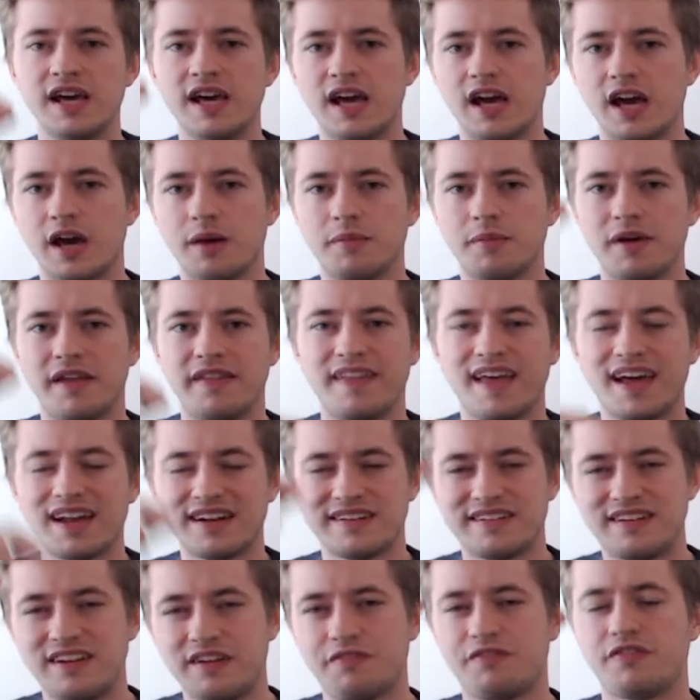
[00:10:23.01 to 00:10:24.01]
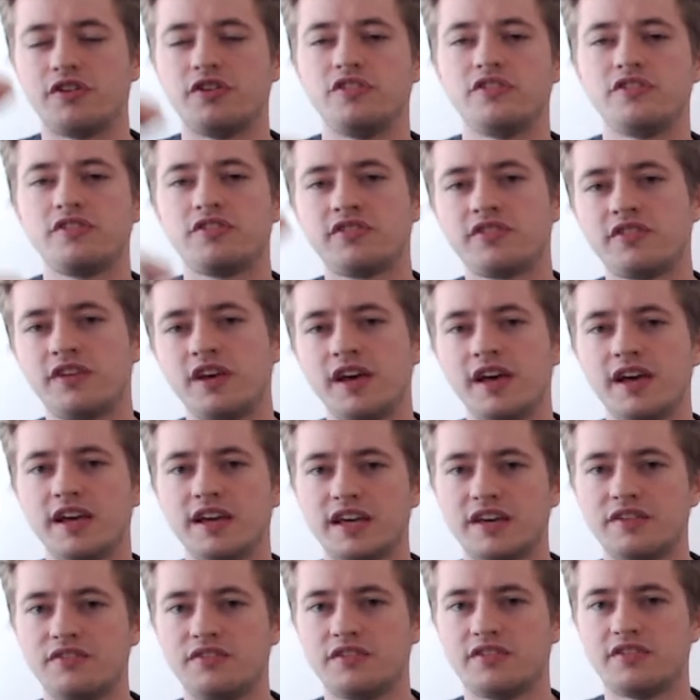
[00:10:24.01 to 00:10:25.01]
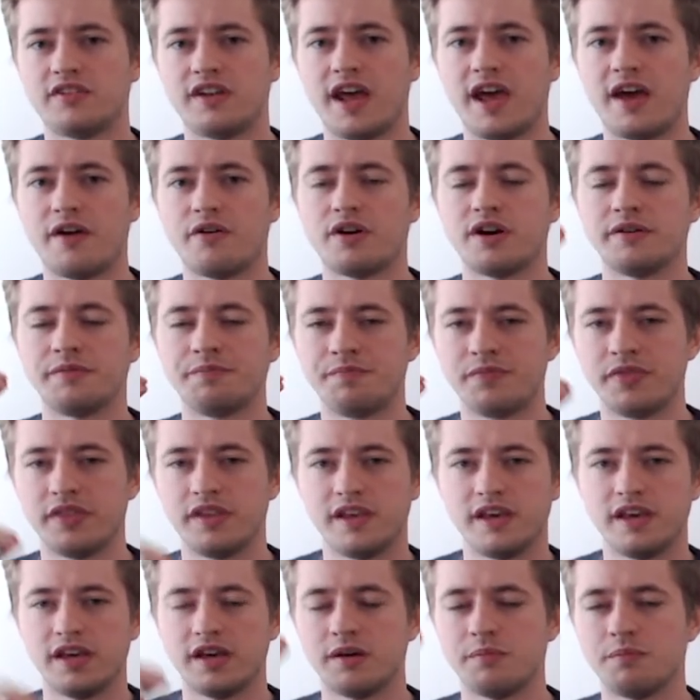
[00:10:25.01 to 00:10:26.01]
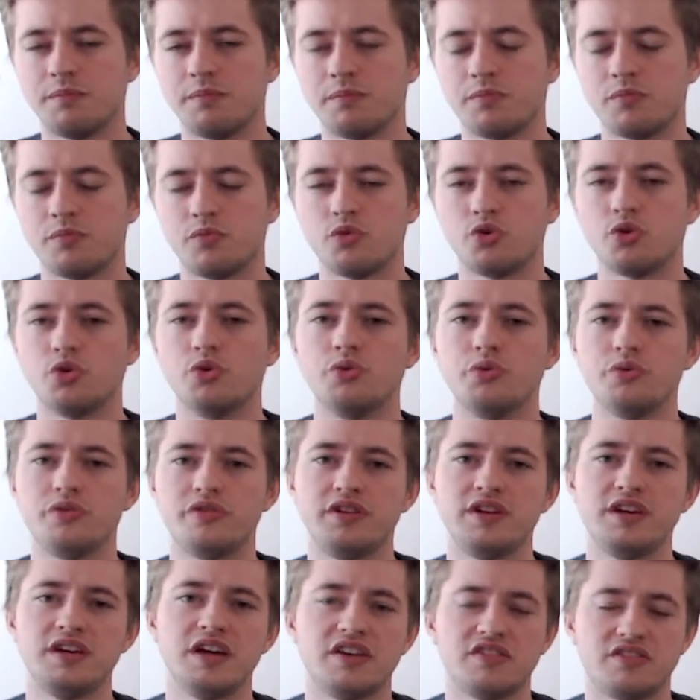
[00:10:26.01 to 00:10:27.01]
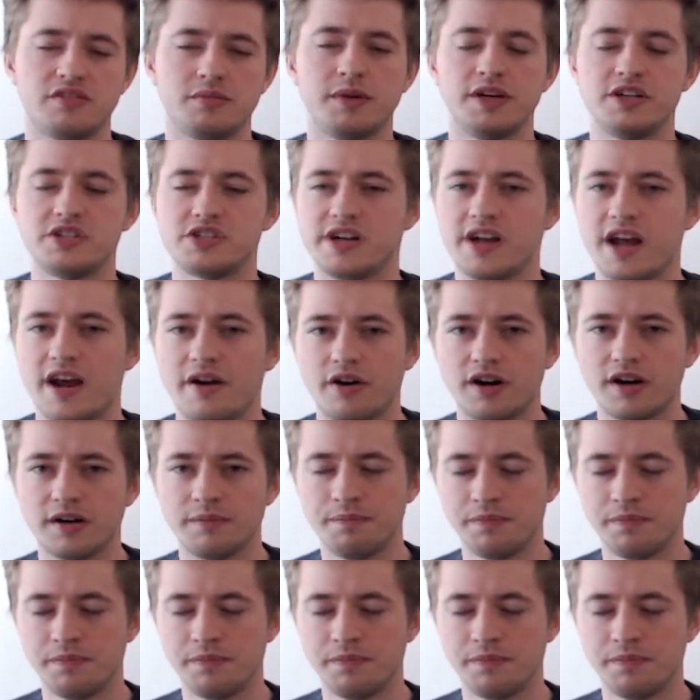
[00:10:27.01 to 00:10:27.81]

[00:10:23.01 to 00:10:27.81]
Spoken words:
And that difference gives us an error called the estimation error.